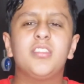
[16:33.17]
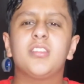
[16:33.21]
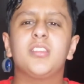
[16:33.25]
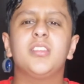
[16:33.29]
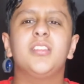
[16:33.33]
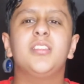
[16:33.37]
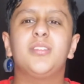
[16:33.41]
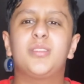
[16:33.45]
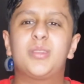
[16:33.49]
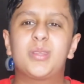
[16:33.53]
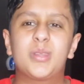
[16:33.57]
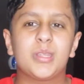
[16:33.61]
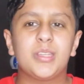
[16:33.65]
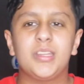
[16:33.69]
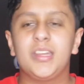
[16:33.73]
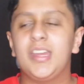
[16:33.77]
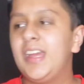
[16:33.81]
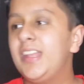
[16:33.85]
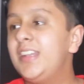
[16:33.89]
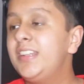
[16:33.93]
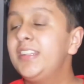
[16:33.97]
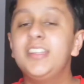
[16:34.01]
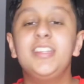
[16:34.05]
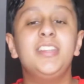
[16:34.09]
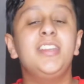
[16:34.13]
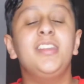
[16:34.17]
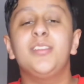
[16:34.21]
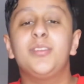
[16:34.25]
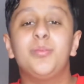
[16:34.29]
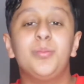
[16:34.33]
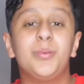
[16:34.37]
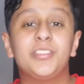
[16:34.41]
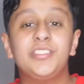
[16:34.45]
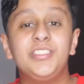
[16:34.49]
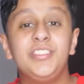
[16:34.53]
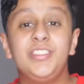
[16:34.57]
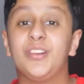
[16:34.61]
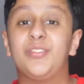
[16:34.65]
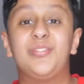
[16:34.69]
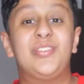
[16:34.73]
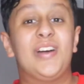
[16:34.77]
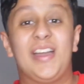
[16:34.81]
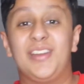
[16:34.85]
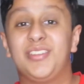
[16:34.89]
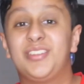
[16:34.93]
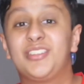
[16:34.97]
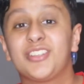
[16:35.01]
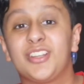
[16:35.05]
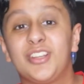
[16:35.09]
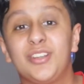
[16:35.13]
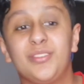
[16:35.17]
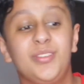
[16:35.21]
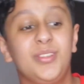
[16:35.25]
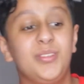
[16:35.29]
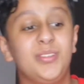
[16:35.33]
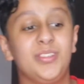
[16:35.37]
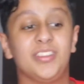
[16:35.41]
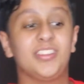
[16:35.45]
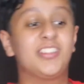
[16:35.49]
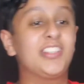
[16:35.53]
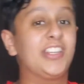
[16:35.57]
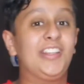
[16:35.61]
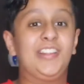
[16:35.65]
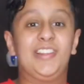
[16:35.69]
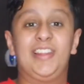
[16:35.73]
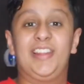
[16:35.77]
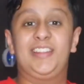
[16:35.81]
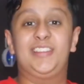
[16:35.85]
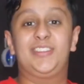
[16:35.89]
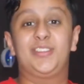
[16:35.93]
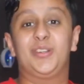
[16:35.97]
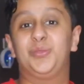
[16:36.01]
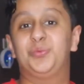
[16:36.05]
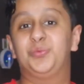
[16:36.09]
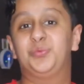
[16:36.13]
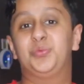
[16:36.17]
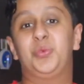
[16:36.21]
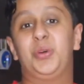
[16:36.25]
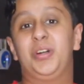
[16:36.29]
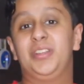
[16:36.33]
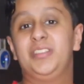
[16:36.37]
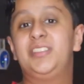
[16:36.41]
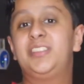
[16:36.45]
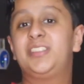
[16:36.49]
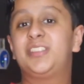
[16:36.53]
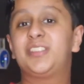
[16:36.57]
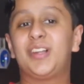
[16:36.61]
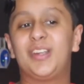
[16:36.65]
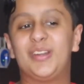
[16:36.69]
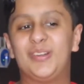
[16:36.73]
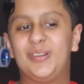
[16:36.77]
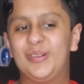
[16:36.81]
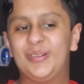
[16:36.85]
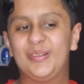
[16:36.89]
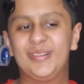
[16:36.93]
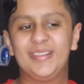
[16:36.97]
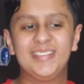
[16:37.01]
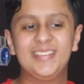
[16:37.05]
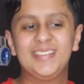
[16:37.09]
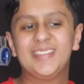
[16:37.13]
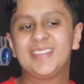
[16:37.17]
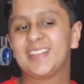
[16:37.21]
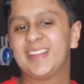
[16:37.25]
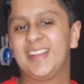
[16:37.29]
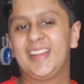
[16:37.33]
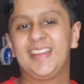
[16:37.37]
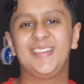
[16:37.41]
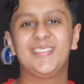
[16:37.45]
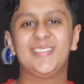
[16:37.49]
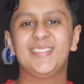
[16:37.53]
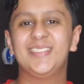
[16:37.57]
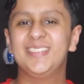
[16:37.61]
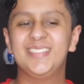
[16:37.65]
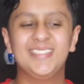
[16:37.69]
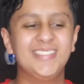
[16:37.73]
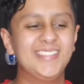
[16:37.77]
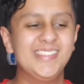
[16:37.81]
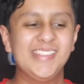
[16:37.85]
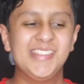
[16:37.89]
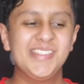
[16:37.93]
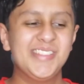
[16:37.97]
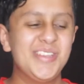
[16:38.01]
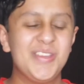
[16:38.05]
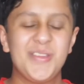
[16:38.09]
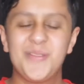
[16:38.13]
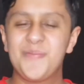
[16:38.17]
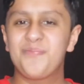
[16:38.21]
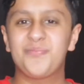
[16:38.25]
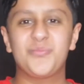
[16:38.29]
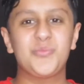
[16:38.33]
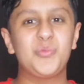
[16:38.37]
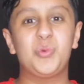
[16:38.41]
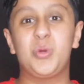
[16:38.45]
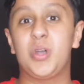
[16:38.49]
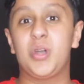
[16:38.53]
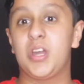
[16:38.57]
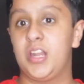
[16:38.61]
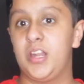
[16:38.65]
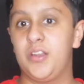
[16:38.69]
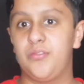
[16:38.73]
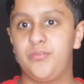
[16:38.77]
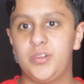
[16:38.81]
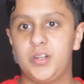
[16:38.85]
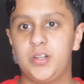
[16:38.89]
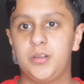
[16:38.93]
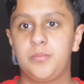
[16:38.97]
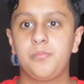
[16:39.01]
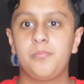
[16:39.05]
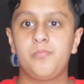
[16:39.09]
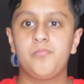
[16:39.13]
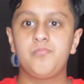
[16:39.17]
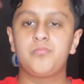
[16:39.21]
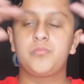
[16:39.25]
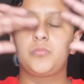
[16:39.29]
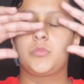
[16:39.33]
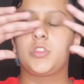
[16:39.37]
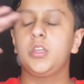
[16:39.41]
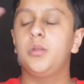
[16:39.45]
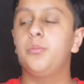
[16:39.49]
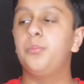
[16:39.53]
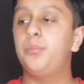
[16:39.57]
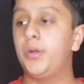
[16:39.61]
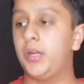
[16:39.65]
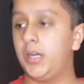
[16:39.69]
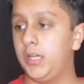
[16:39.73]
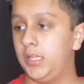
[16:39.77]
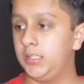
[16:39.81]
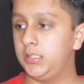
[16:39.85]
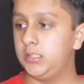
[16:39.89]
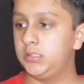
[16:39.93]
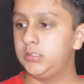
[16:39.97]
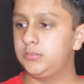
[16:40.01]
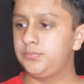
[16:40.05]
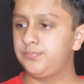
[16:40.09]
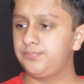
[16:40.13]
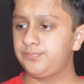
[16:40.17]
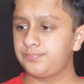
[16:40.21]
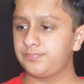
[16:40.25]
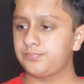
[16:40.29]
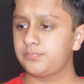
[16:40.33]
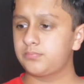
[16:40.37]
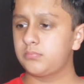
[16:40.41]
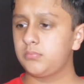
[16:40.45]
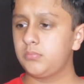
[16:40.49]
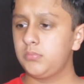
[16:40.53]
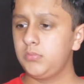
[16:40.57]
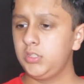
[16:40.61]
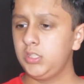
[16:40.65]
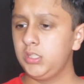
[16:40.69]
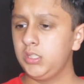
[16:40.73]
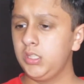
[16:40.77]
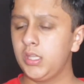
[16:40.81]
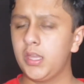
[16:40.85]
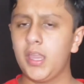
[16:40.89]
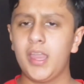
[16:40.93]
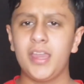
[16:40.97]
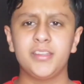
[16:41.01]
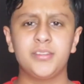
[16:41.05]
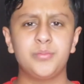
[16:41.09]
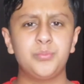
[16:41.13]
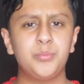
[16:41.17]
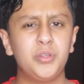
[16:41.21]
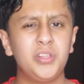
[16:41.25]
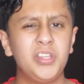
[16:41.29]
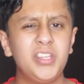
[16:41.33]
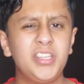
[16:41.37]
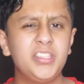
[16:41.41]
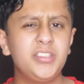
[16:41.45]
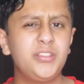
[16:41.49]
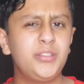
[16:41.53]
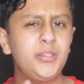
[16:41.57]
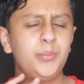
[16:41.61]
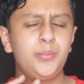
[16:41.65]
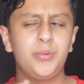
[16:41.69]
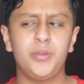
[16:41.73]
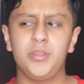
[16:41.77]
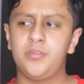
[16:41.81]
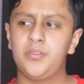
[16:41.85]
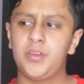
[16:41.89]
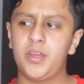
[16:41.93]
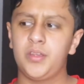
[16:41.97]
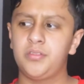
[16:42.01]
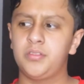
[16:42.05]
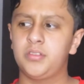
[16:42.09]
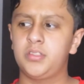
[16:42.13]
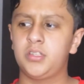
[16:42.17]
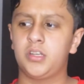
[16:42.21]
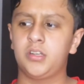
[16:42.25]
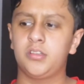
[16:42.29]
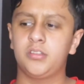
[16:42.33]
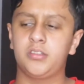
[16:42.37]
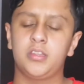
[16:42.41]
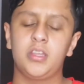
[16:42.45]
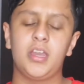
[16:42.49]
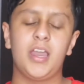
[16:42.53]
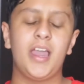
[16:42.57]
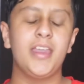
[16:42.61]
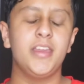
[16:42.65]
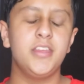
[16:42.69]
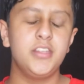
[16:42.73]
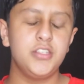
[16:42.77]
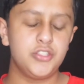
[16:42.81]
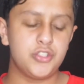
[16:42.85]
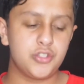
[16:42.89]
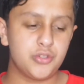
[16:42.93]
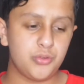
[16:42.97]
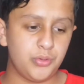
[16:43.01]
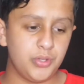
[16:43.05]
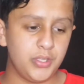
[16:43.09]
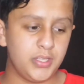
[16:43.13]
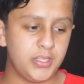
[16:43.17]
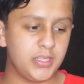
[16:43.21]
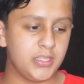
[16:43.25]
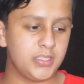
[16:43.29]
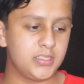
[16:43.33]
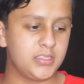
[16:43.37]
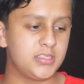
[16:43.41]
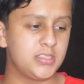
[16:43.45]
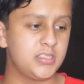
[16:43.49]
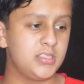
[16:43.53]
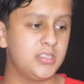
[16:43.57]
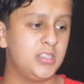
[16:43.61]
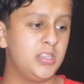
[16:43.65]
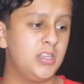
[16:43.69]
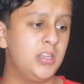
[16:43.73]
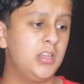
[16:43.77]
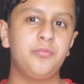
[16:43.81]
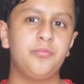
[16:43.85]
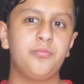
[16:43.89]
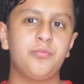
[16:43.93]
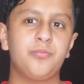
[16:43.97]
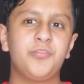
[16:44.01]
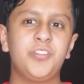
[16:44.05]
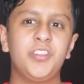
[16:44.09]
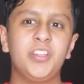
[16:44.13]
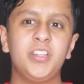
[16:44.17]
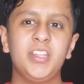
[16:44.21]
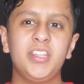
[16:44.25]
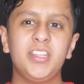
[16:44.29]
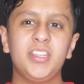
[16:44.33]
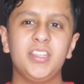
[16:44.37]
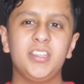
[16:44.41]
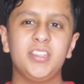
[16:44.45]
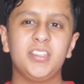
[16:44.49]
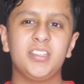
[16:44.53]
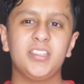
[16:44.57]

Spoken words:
and especially the 5-star reviews instead of like the 1-star ones, like, whatever. But it's more like a 3.5 stars. I enjoyed it. Feeling